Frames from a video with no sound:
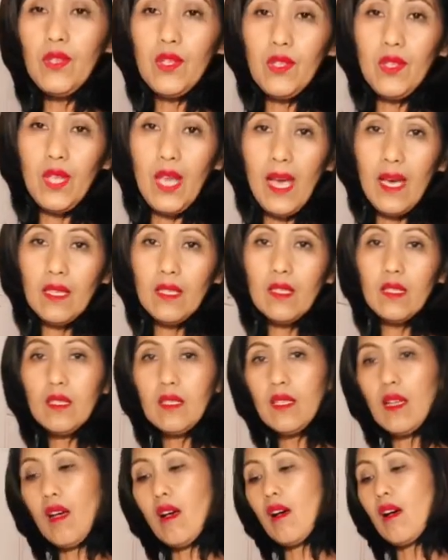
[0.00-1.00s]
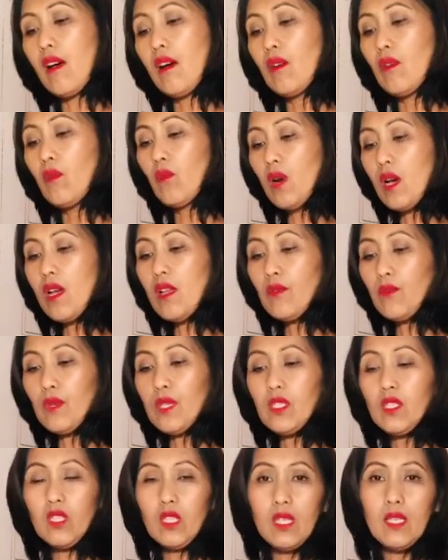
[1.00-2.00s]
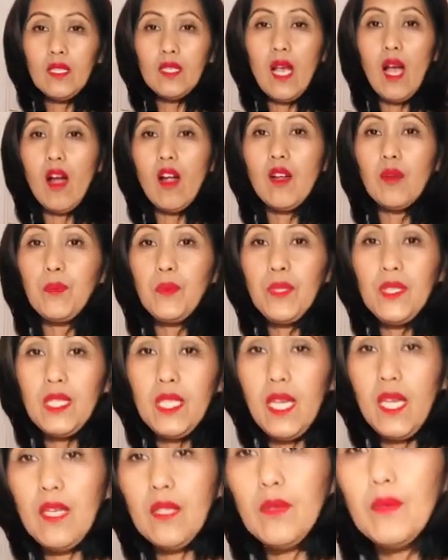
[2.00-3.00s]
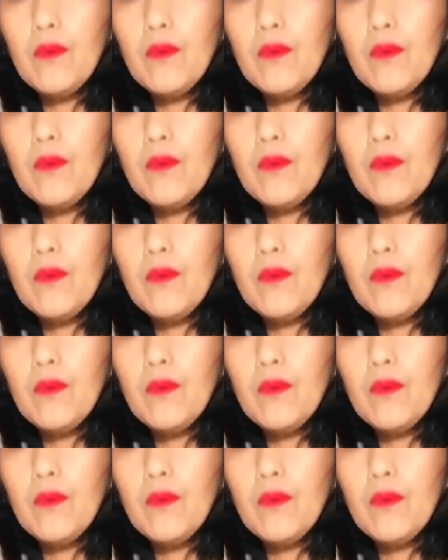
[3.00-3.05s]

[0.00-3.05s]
next one, which is our potato.